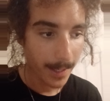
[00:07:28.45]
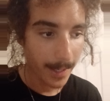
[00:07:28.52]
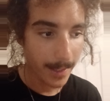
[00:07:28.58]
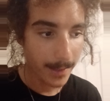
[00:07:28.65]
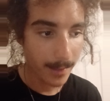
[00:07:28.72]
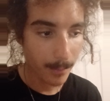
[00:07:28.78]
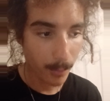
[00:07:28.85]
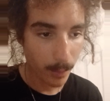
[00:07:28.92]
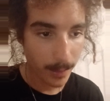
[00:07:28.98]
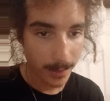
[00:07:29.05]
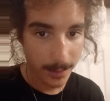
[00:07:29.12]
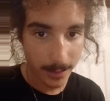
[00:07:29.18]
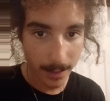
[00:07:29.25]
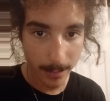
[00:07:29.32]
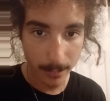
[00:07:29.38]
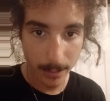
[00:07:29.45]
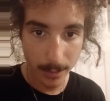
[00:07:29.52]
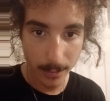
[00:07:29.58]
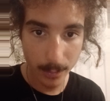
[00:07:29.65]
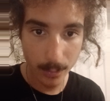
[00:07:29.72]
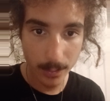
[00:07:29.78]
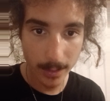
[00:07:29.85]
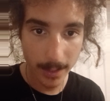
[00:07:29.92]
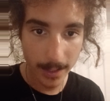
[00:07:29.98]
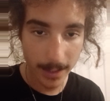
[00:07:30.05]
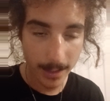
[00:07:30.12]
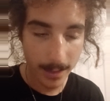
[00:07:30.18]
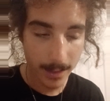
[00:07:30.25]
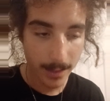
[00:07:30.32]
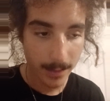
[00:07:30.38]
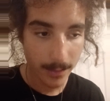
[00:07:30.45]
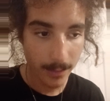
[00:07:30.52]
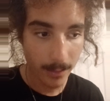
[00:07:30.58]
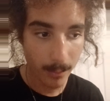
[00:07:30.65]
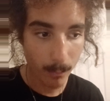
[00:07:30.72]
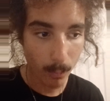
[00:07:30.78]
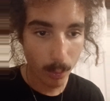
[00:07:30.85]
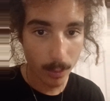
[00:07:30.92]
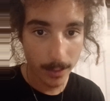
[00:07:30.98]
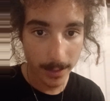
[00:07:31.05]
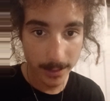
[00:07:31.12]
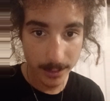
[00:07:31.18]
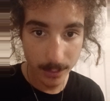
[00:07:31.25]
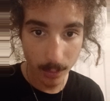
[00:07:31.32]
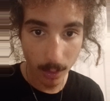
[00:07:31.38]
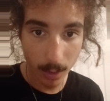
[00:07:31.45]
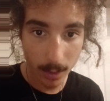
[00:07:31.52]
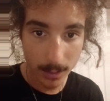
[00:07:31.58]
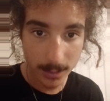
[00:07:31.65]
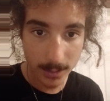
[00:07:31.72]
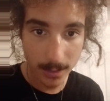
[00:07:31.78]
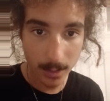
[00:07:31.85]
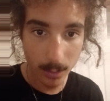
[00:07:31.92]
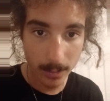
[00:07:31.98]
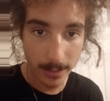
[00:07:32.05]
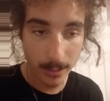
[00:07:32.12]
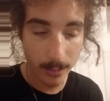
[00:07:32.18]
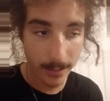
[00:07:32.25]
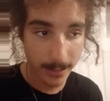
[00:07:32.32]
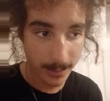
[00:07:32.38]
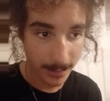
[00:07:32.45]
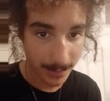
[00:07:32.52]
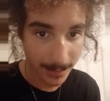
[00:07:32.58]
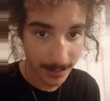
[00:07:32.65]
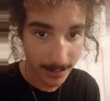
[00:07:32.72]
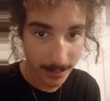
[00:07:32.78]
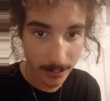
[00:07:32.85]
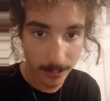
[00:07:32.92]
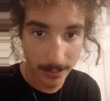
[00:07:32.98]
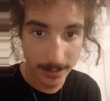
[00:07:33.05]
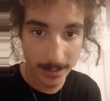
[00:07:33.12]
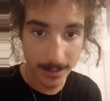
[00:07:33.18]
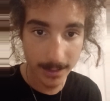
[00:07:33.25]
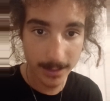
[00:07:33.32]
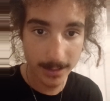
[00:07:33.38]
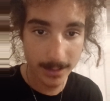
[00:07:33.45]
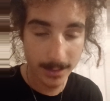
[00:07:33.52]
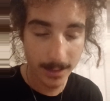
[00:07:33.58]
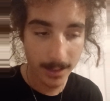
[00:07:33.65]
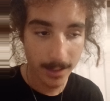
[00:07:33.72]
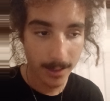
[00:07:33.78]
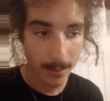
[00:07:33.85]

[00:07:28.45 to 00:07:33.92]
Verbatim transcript: And the more that you're able to do that, the more that you are slowly going to cease to exist.